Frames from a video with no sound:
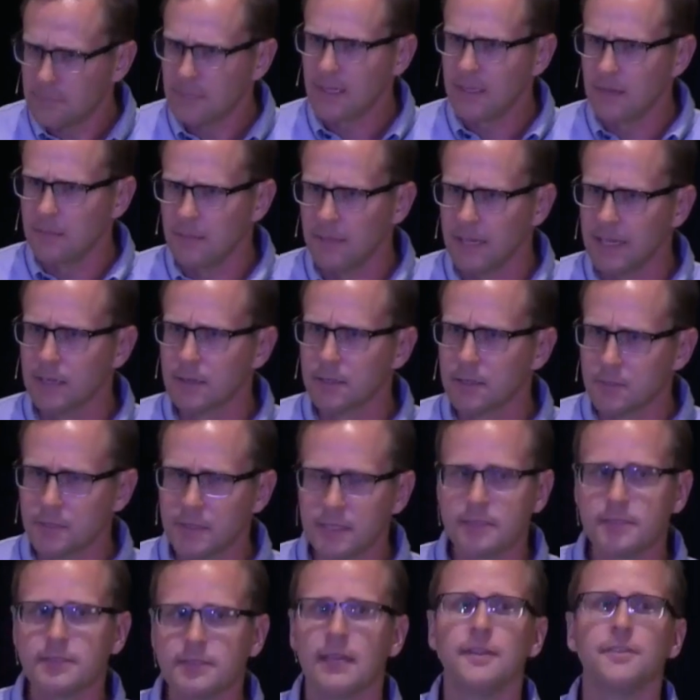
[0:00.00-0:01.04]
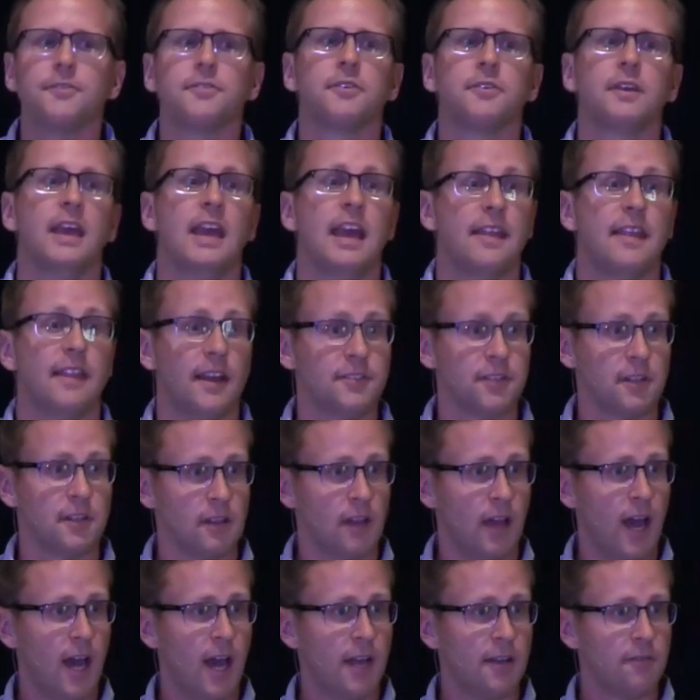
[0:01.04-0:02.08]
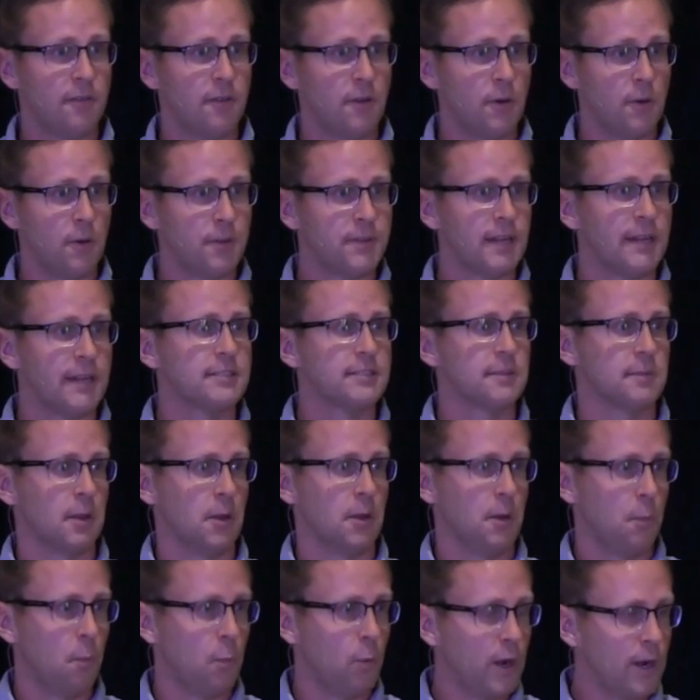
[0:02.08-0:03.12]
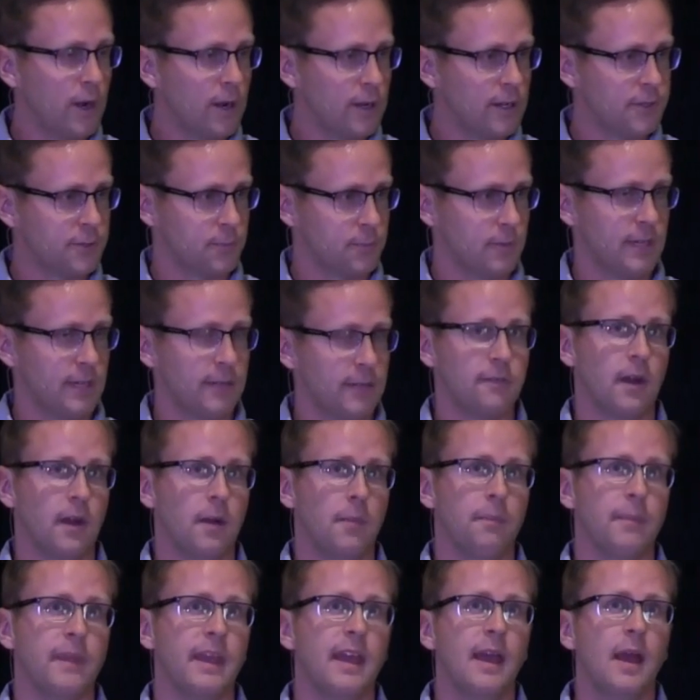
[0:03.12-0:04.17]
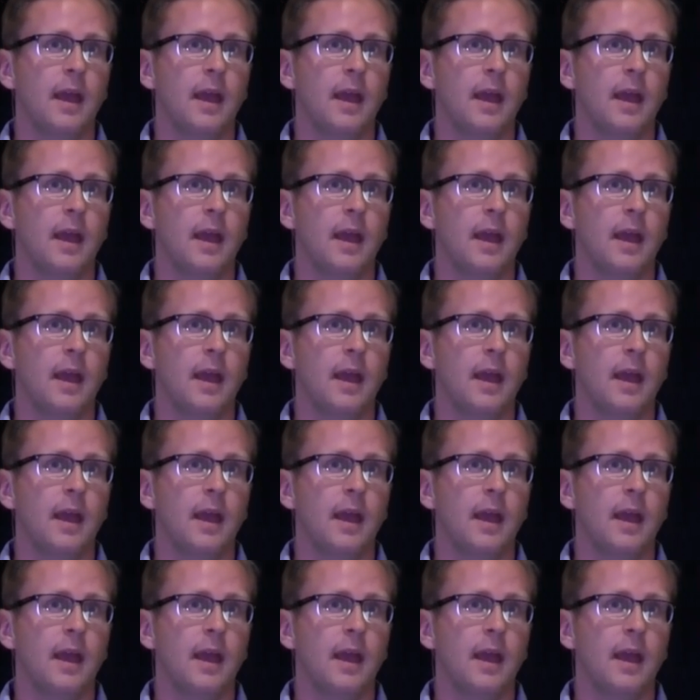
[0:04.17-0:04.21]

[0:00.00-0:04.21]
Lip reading: Make a little bit of sense? That's a lot of the Old Testament and where it's written from.